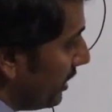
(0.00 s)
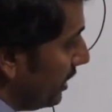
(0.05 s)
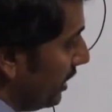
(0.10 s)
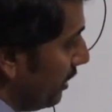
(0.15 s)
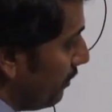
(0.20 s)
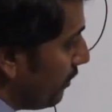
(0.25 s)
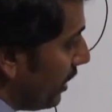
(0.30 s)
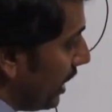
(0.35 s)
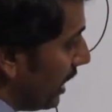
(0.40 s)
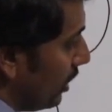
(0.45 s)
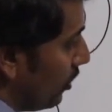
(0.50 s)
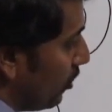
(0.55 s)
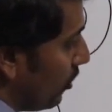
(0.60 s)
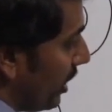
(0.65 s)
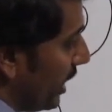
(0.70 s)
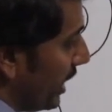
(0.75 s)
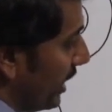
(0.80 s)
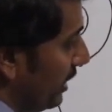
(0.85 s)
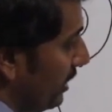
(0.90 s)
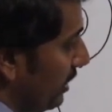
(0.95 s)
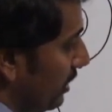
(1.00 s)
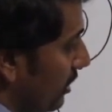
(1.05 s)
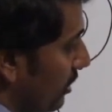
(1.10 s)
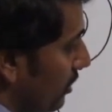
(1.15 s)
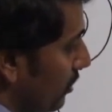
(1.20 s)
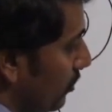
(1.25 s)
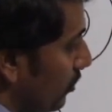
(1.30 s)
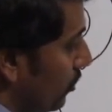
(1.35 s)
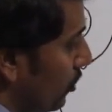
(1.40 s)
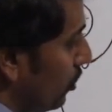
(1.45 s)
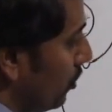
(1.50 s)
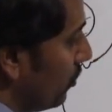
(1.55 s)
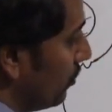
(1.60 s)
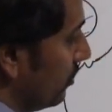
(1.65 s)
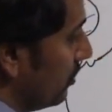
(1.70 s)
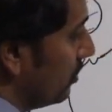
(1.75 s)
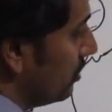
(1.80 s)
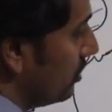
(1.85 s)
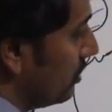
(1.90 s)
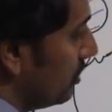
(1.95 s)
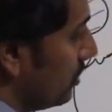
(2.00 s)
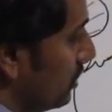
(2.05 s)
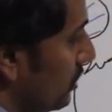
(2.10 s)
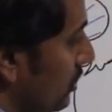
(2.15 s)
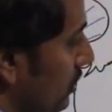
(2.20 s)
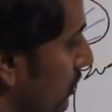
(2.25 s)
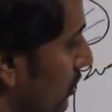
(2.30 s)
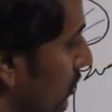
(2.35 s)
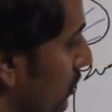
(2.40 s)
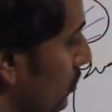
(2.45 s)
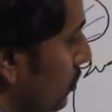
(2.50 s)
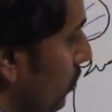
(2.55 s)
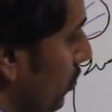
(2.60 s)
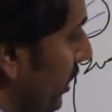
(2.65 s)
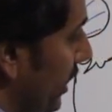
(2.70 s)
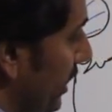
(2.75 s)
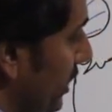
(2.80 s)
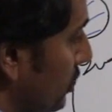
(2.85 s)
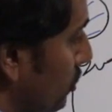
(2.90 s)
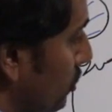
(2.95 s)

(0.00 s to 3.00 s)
and the mylohyoid groove. So let